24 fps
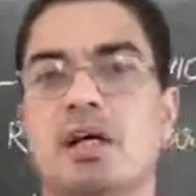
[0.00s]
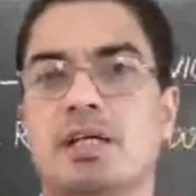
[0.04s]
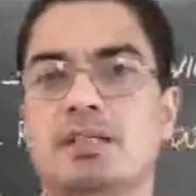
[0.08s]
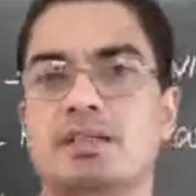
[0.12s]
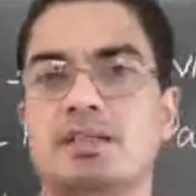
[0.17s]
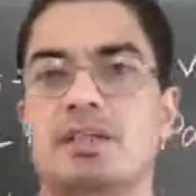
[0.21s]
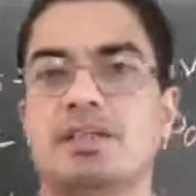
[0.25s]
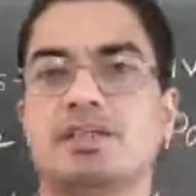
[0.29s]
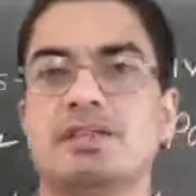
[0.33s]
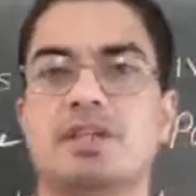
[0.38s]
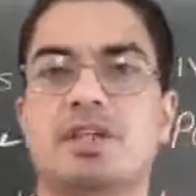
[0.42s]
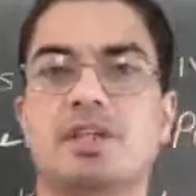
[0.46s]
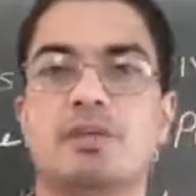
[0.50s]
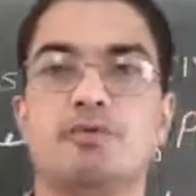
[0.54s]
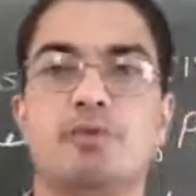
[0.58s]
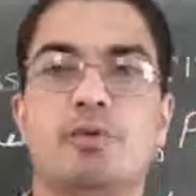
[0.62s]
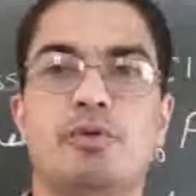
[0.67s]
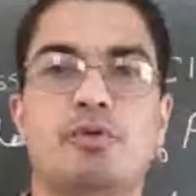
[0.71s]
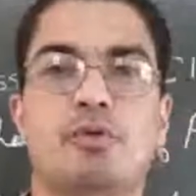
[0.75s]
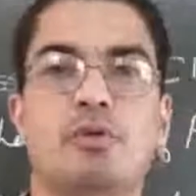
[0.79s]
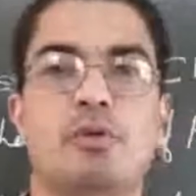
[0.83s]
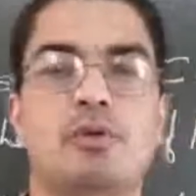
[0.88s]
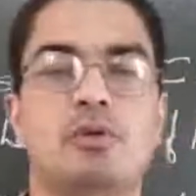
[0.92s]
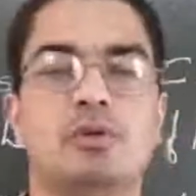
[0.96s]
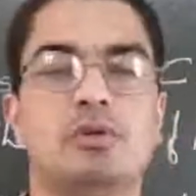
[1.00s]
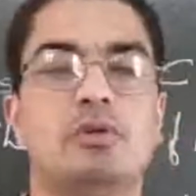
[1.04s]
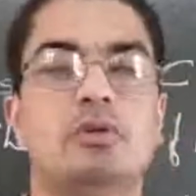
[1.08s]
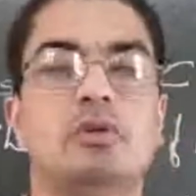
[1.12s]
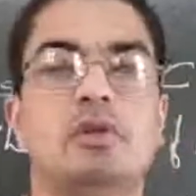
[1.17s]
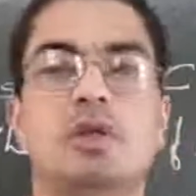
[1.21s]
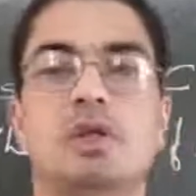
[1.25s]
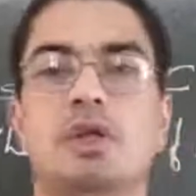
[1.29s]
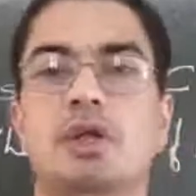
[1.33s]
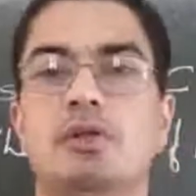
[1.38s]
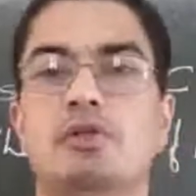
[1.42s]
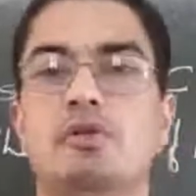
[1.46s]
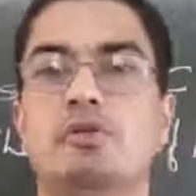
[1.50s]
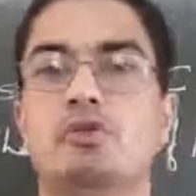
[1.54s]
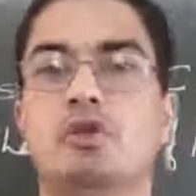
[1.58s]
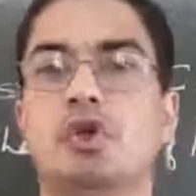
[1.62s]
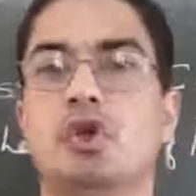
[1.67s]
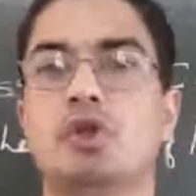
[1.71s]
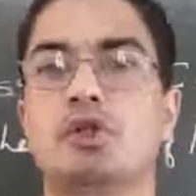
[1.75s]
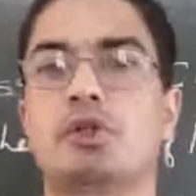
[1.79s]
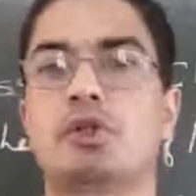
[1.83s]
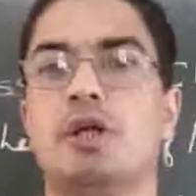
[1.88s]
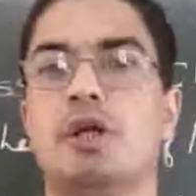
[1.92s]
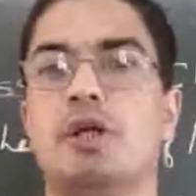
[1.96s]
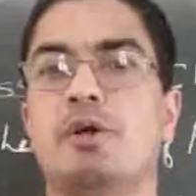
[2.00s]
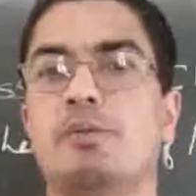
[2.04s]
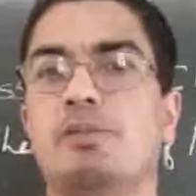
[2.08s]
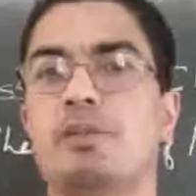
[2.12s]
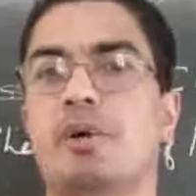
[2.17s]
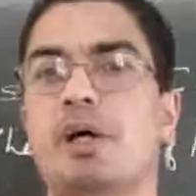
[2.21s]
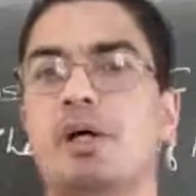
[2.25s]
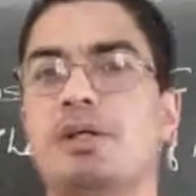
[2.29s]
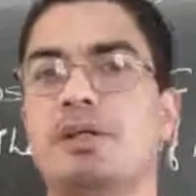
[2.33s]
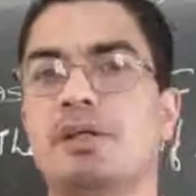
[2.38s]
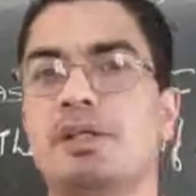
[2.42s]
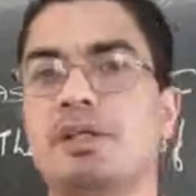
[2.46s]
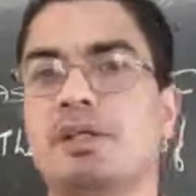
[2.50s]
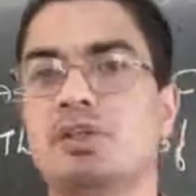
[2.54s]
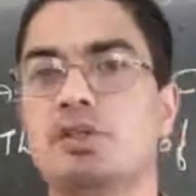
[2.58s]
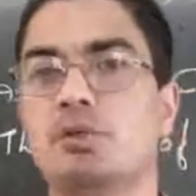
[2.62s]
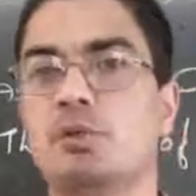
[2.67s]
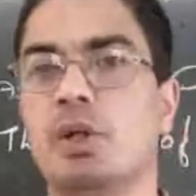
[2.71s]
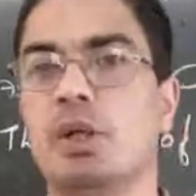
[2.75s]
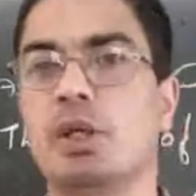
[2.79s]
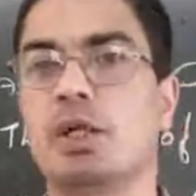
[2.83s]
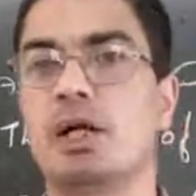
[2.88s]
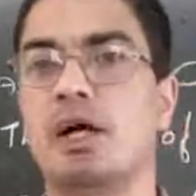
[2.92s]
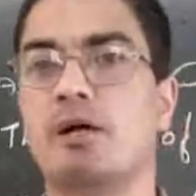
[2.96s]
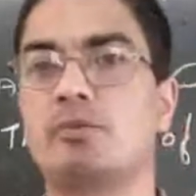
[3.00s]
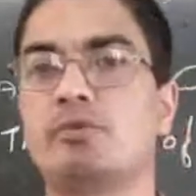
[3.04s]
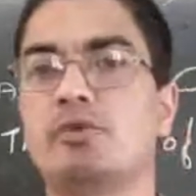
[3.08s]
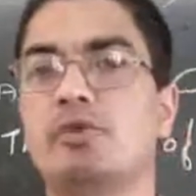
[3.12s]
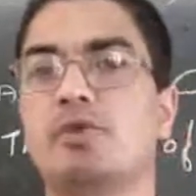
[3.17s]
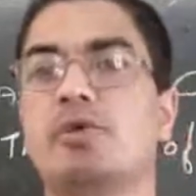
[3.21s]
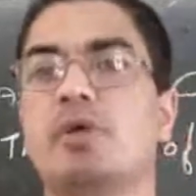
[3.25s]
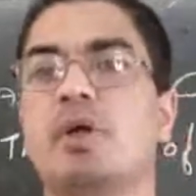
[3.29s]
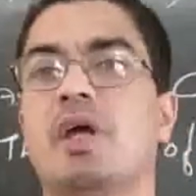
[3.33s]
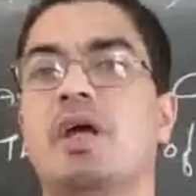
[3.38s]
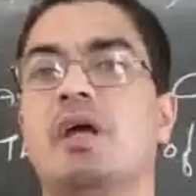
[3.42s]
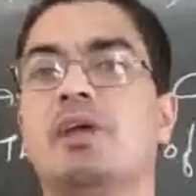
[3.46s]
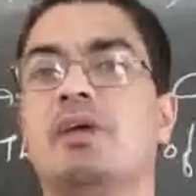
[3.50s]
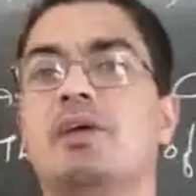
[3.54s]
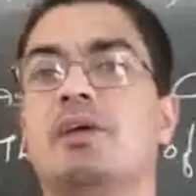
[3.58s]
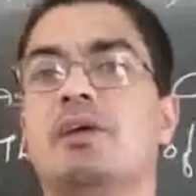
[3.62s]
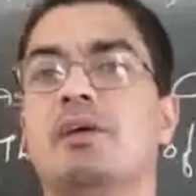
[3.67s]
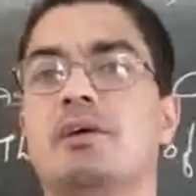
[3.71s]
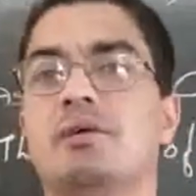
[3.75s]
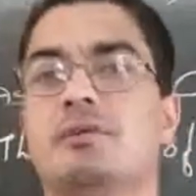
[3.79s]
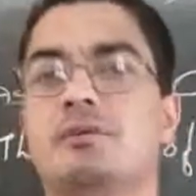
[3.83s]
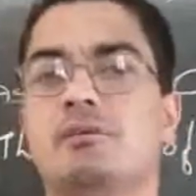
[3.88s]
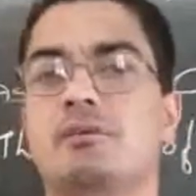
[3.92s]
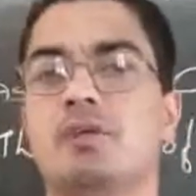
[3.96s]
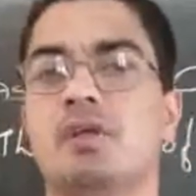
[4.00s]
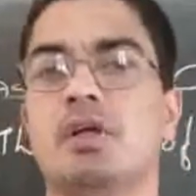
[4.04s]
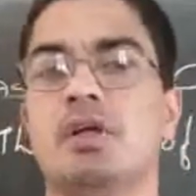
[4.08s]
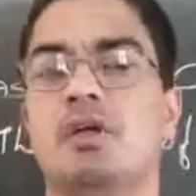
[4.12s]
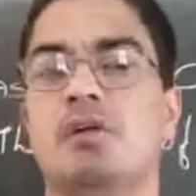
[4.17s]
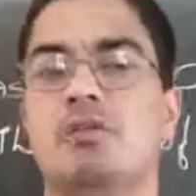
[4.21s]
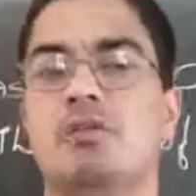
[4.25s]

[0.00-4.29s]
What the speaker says: As I said before, 2 or 3 parties will come together,